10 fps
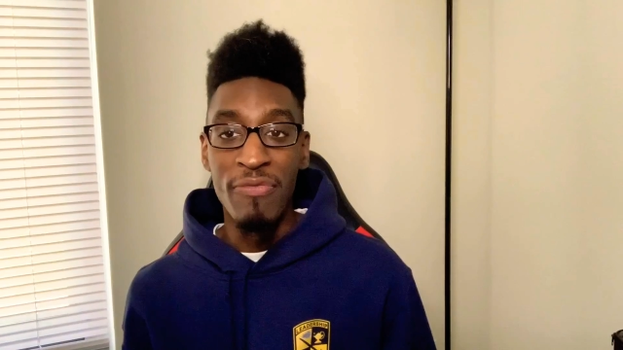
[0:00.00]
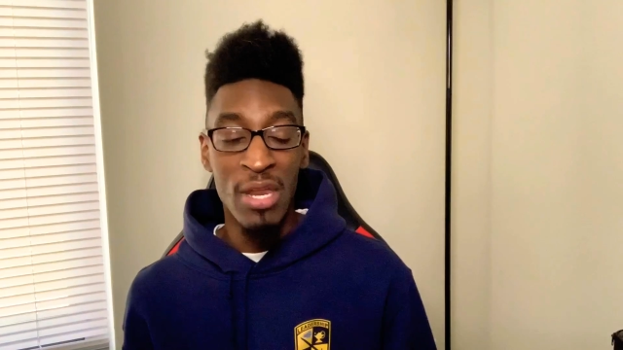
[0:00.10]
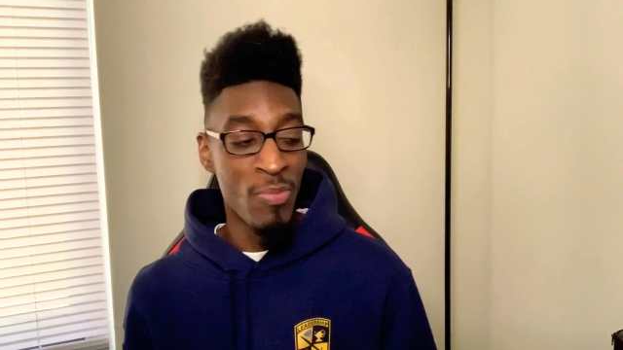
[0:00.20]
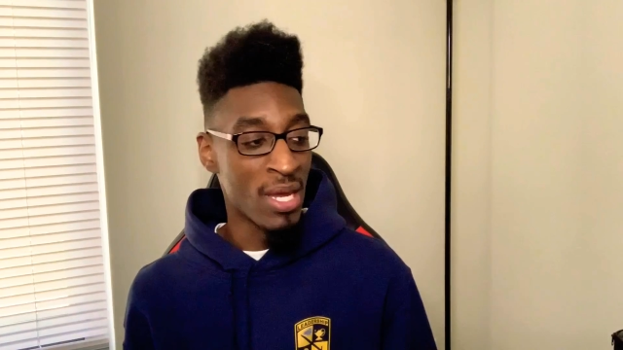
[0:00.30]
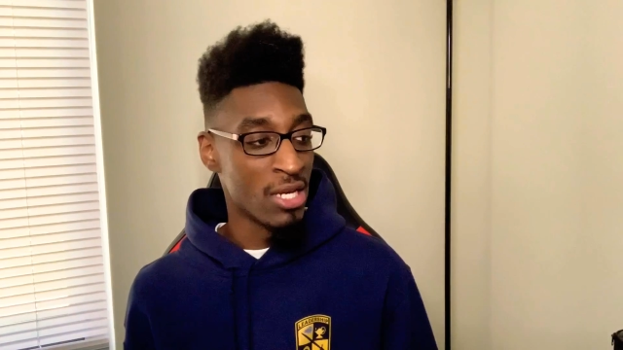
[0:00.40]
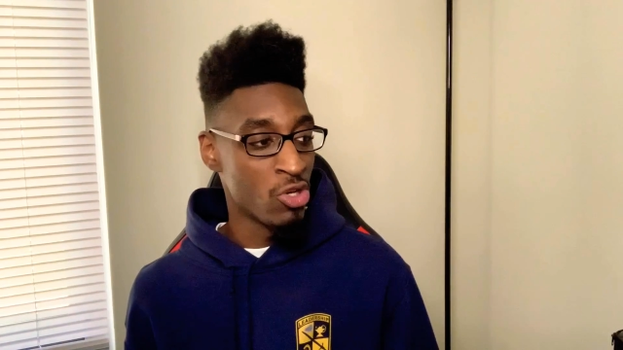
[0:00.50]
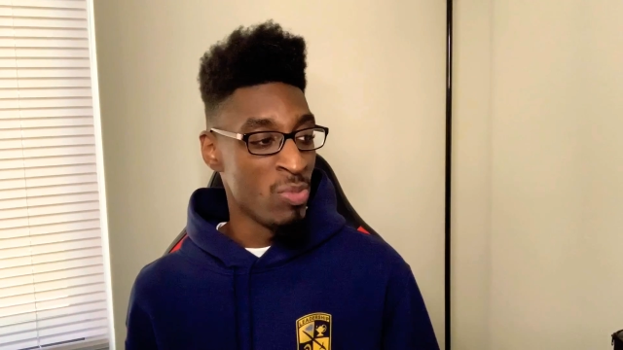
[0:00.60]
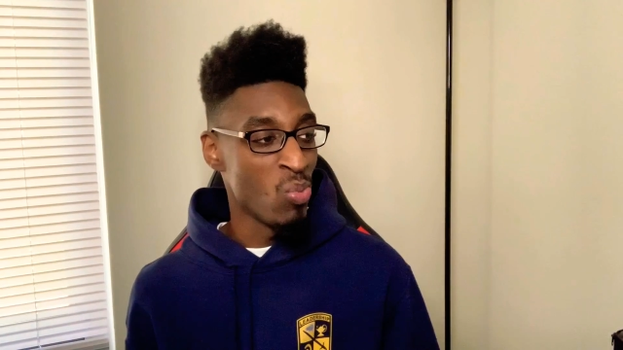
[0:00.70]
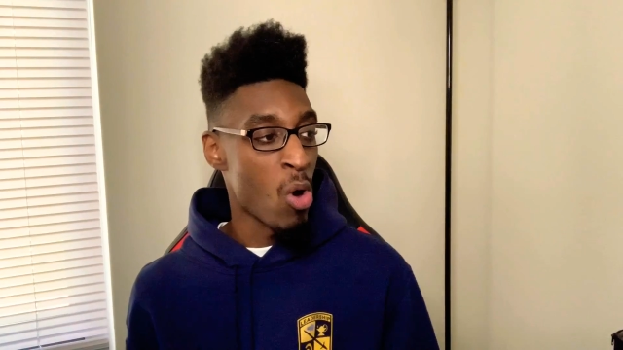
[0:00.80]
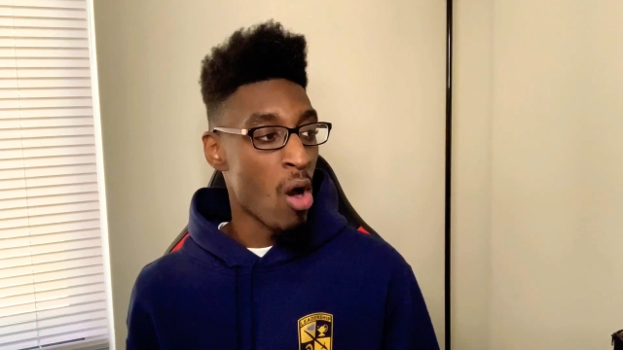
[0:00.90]
It helped me get to me
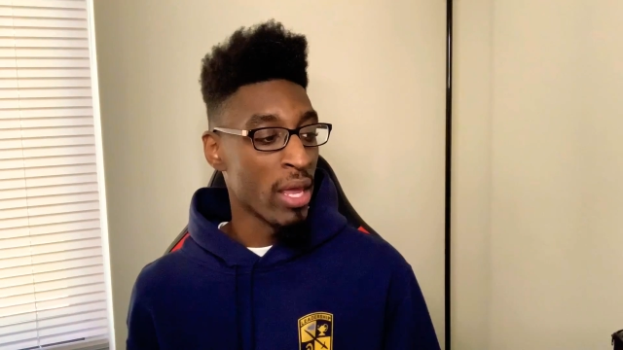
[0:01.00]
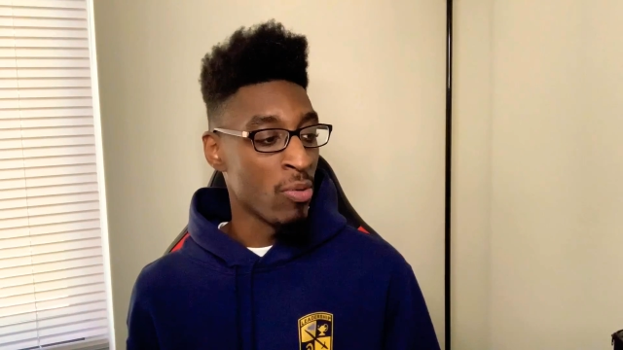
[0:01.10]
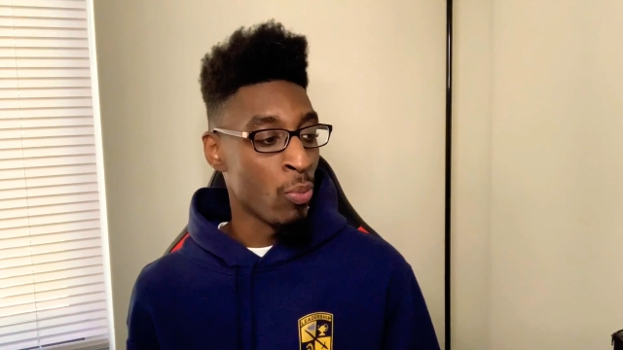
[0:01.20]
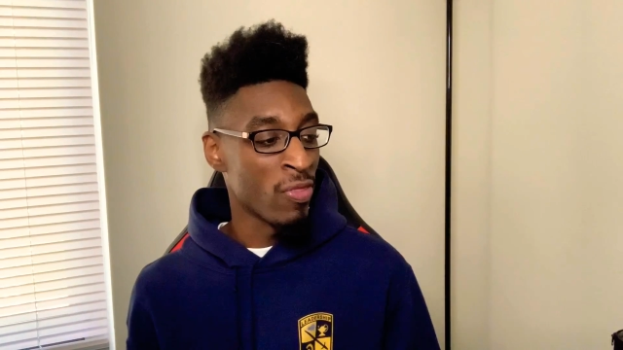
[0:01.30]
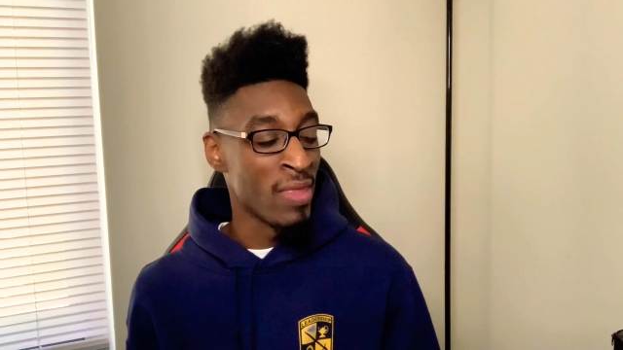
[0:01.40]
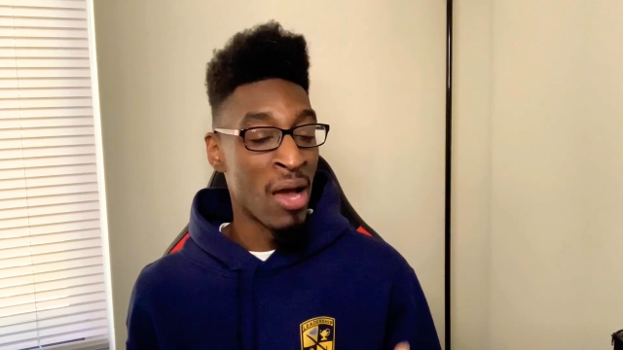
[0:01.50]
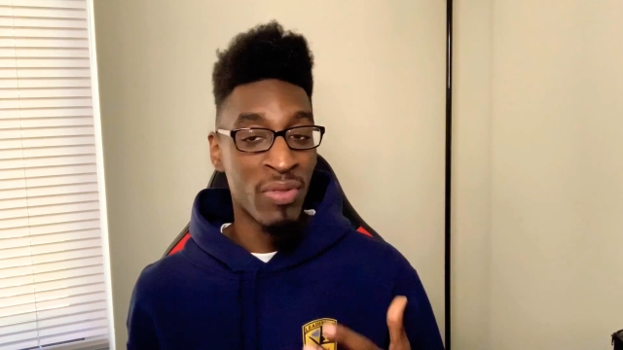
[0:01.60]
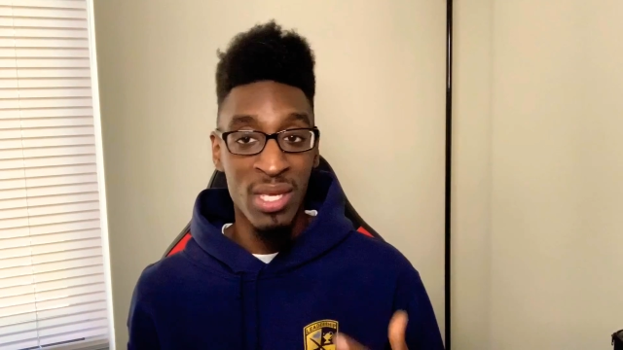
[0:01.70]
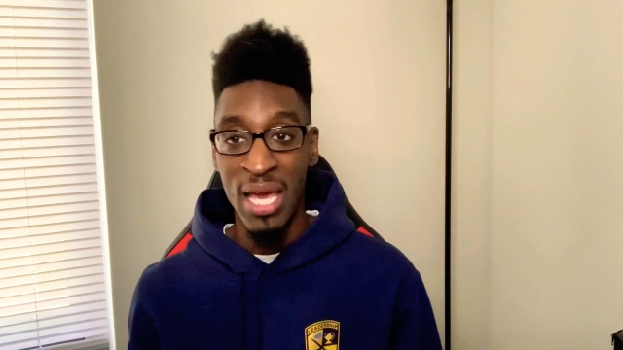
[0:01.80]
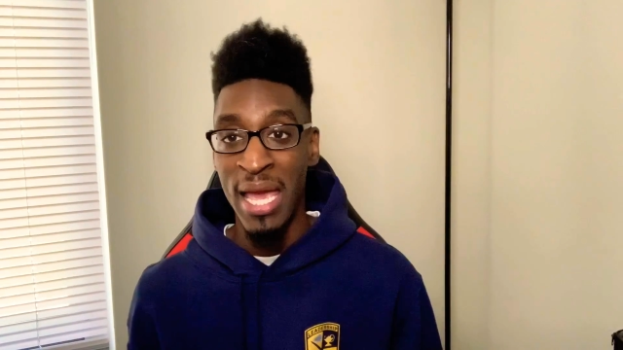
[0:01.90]
walking with now the
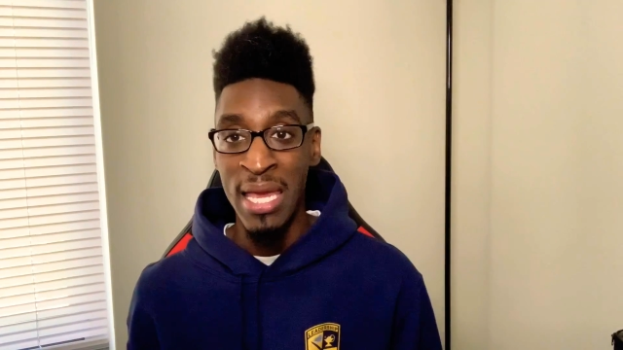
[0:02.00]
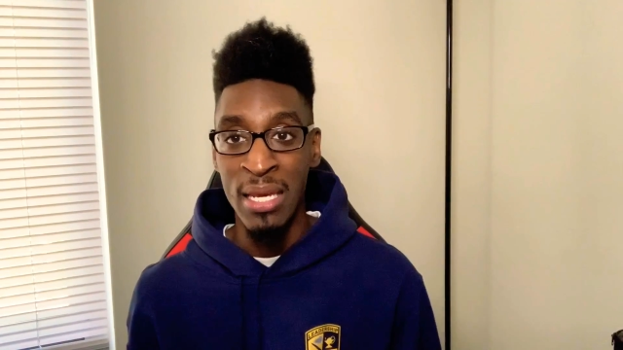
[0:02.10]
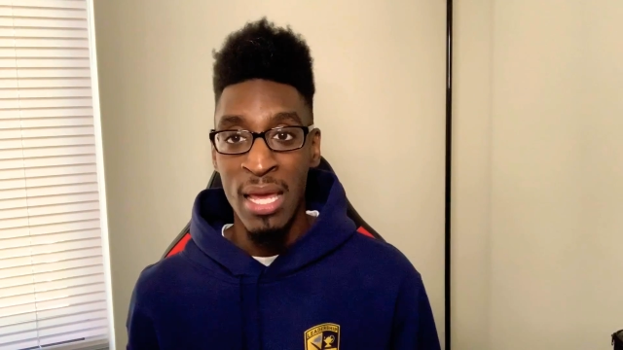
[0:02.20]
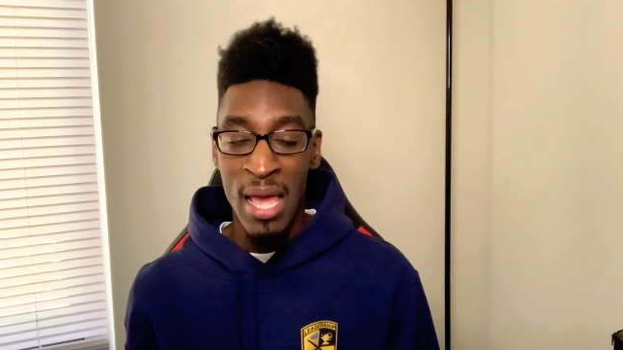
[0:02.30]
cane.